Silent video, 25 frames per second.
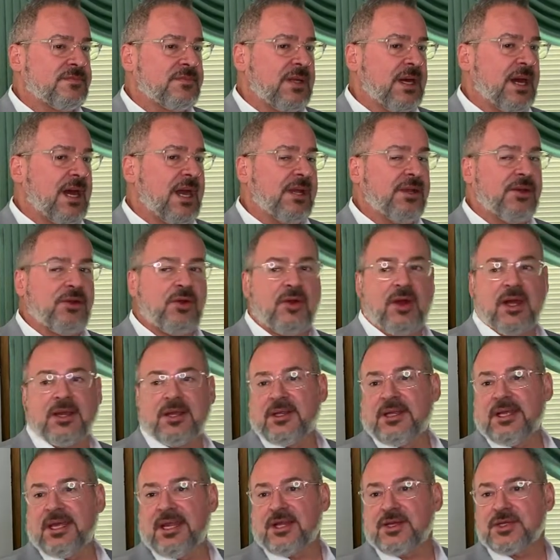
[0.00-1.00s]
I know I
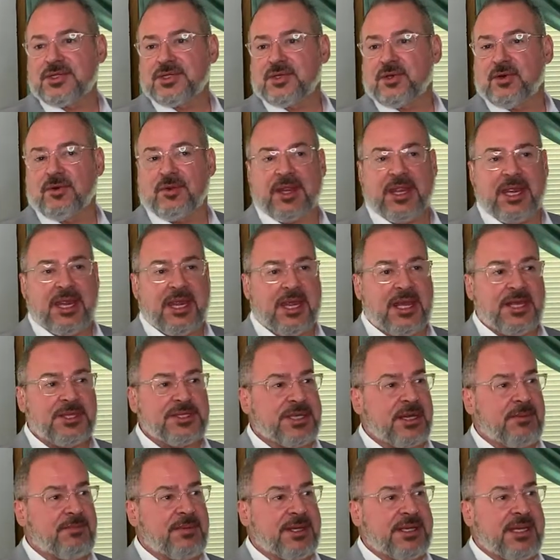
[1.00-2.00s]
can get a show of hands
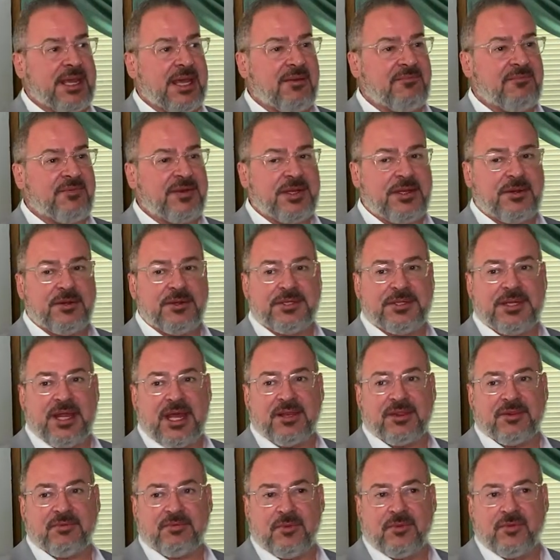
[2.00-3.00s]
how many have near
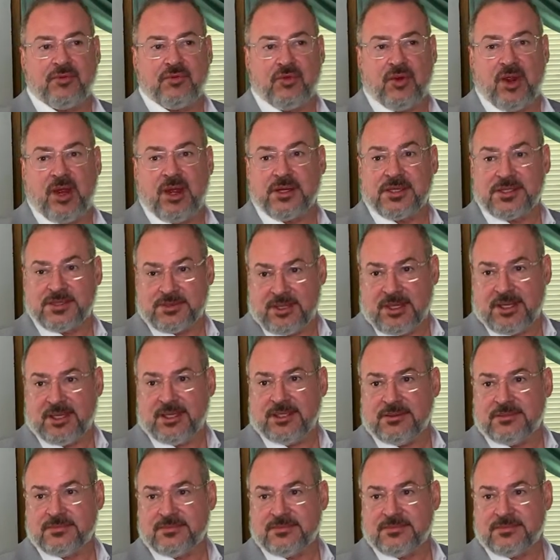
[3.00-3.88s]
death from drugs, right?